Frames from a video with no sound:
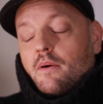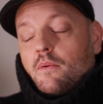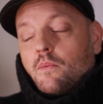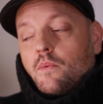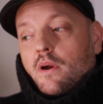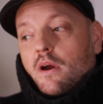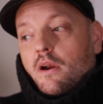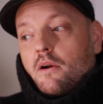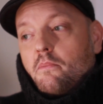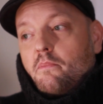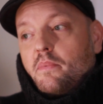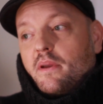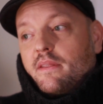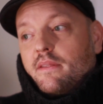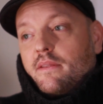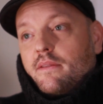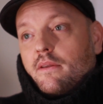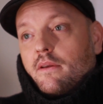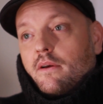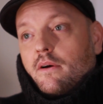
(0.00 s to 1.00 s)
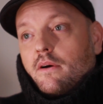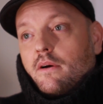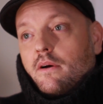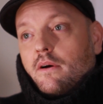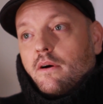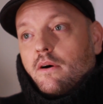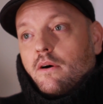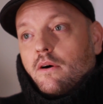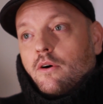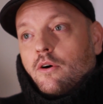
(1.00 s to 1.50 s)
we are a bit
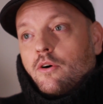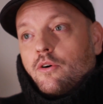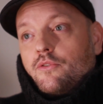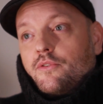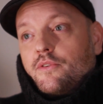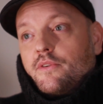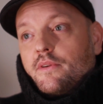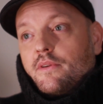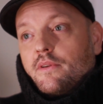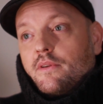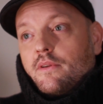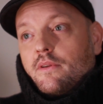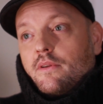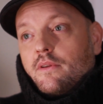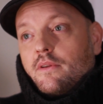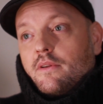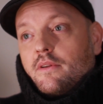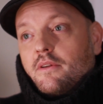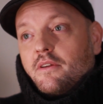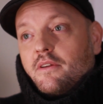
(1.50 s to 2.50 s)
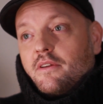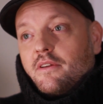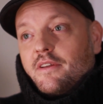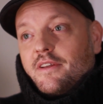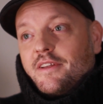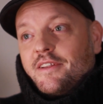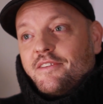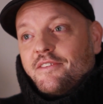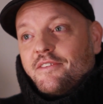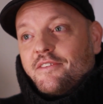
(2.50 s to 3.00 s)
odd
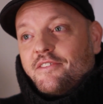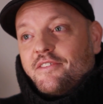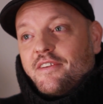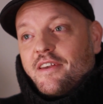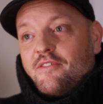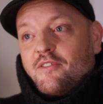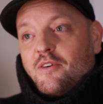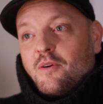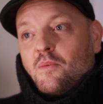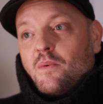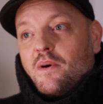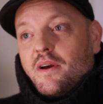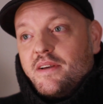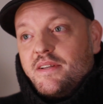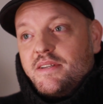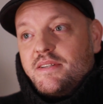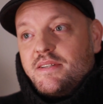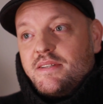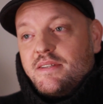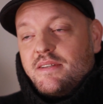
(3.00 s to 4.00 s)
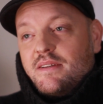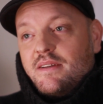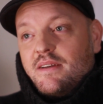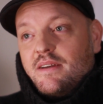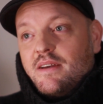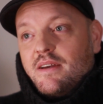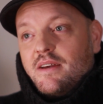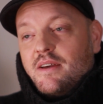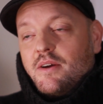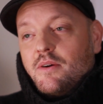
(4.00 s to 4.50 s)
in several ways.
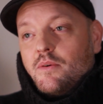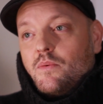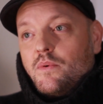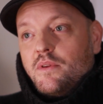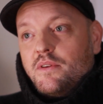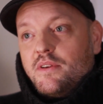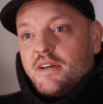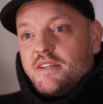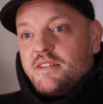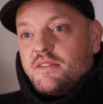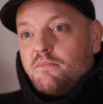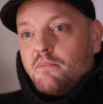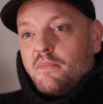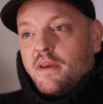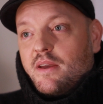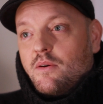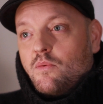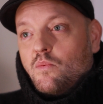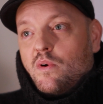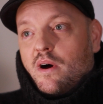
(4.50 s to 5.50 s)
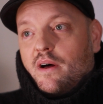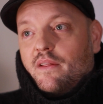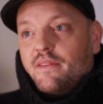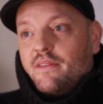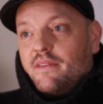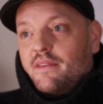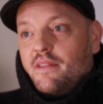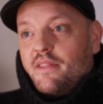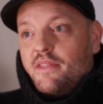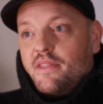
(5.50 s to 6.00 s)
We just make
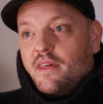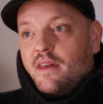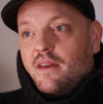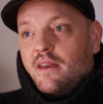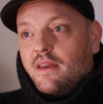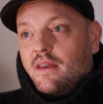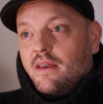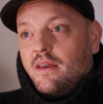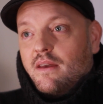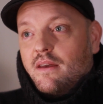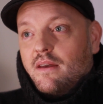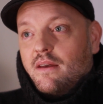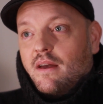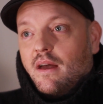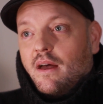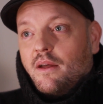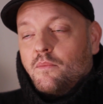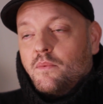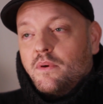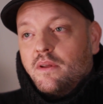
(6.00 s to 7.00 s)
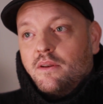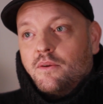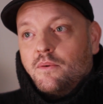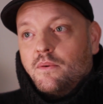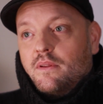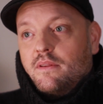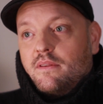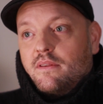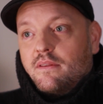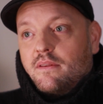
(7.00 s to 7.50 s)
one thing, and we do
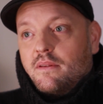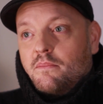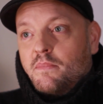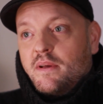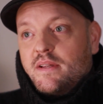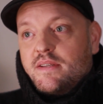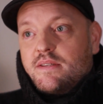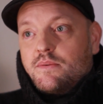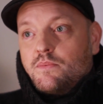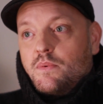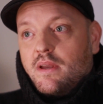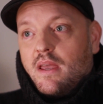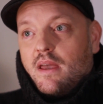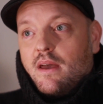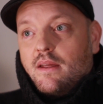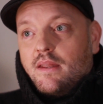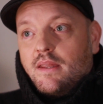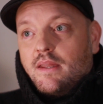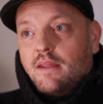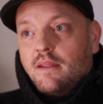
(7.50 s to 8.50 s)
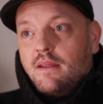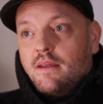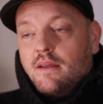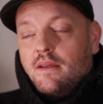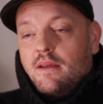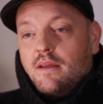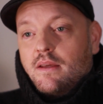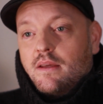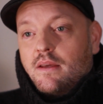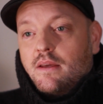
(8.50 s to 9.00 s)
it the best we can.
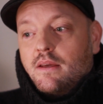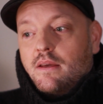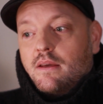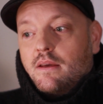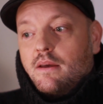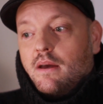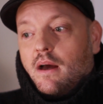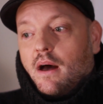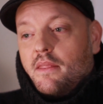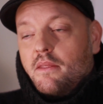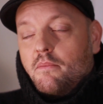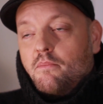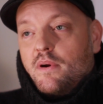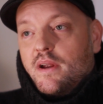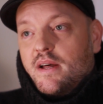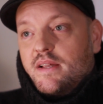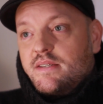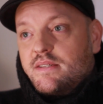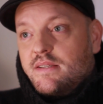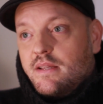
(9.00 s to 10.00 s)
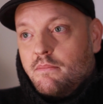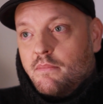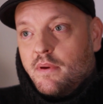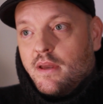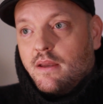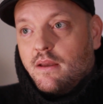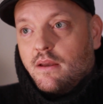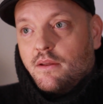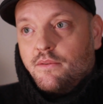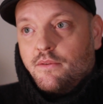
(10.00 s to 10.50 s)
Other brands, they
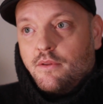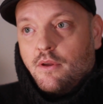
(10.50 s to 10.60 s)
make